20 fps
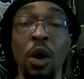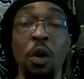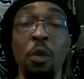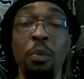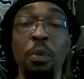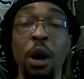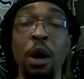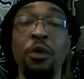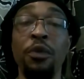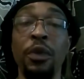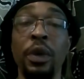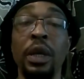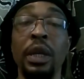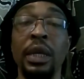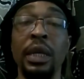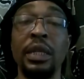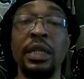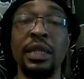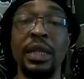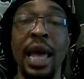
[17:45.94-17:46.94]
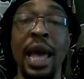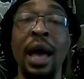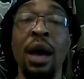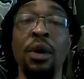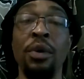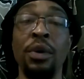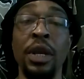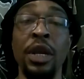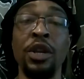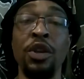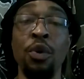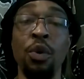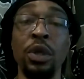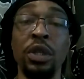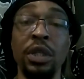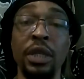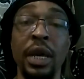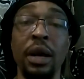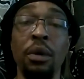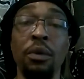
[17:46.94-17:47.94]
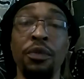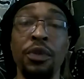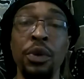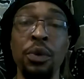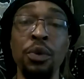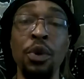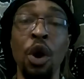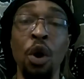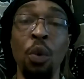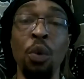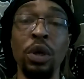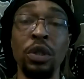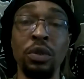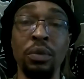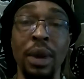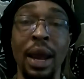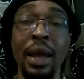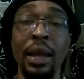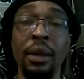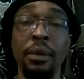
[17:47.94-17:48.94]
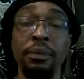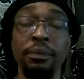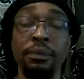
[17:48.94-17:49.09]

perfectly sound in yourself. You know what's right.